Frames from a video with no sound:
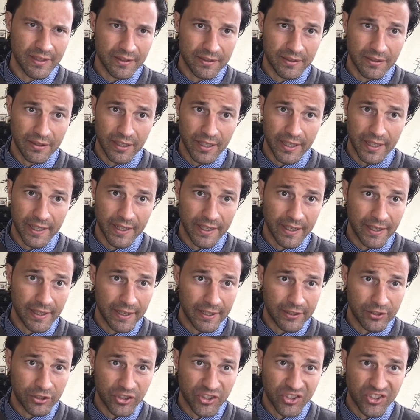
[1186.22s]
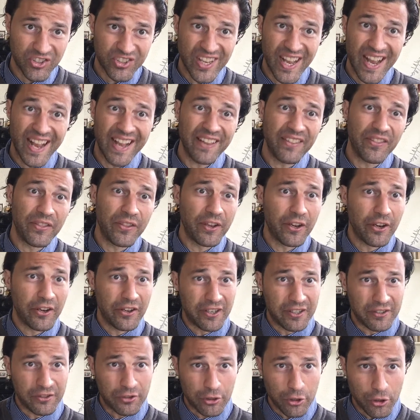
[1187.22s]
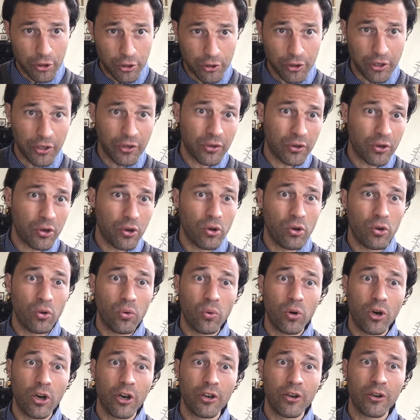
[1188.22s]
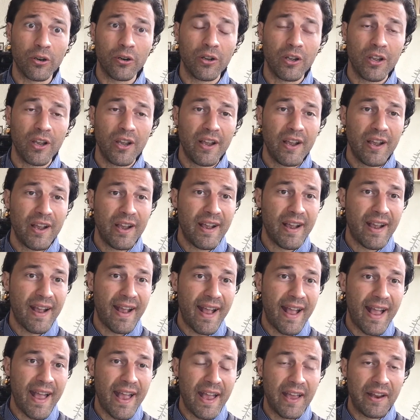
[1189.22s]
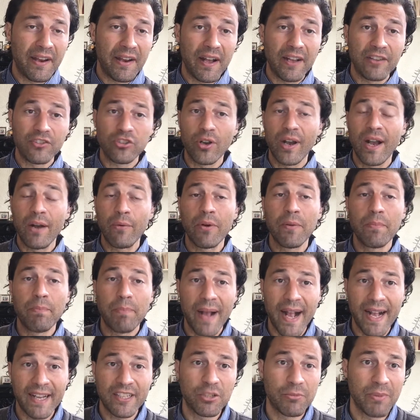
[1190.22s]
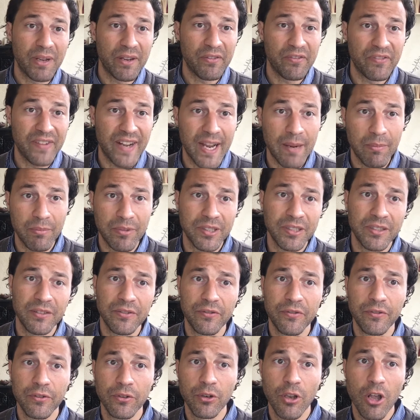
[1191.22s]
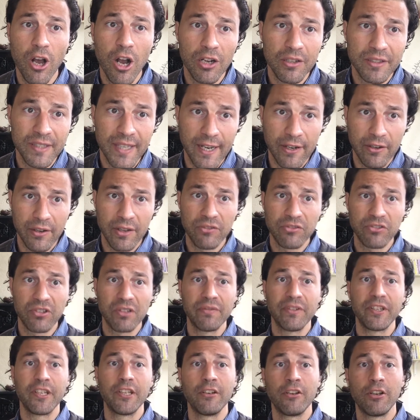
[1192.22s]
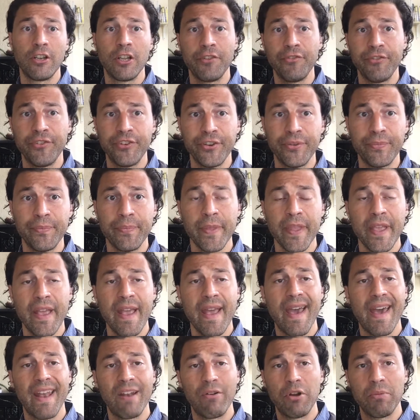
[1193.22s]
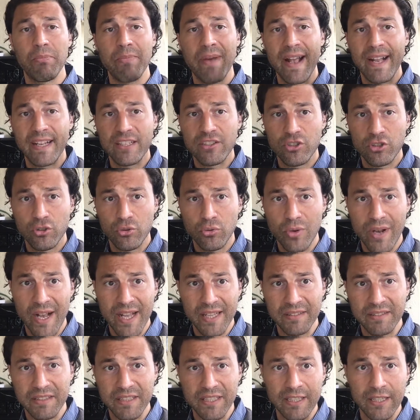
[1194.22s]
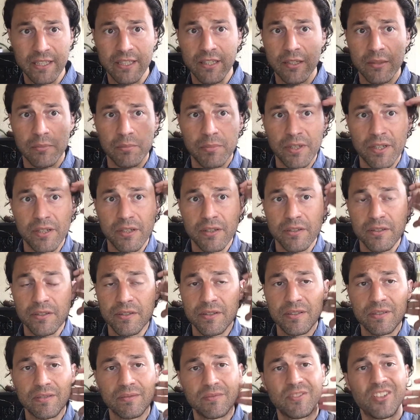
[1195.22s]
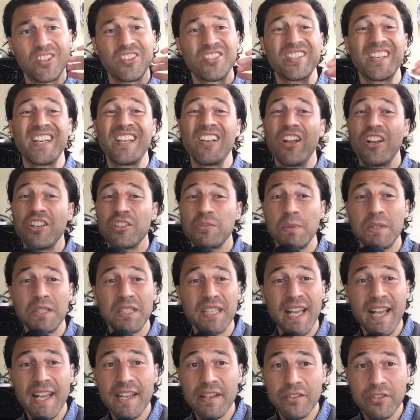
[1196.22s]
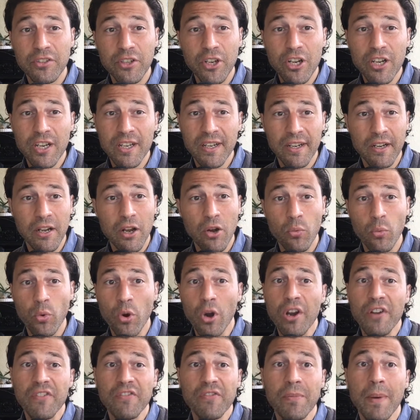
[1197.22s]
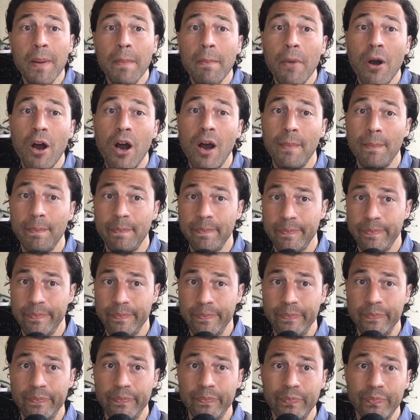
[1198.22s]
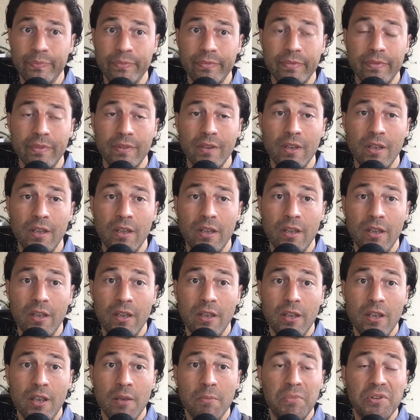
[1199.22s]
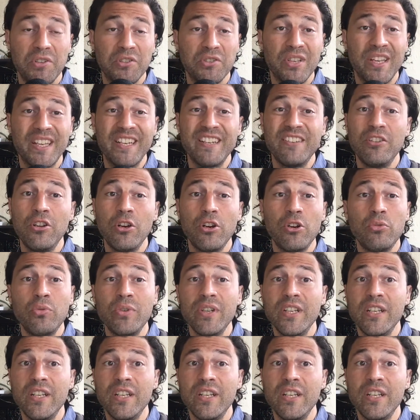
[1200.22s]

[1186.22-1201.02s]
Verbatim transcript: like, and I just sat in there, and I turned on the cold water. And so I went back to my family for lockdown. I was living in London, and I went back to Antigua because because I lost my dad young and I got worried for my mom. Because I didn't know, we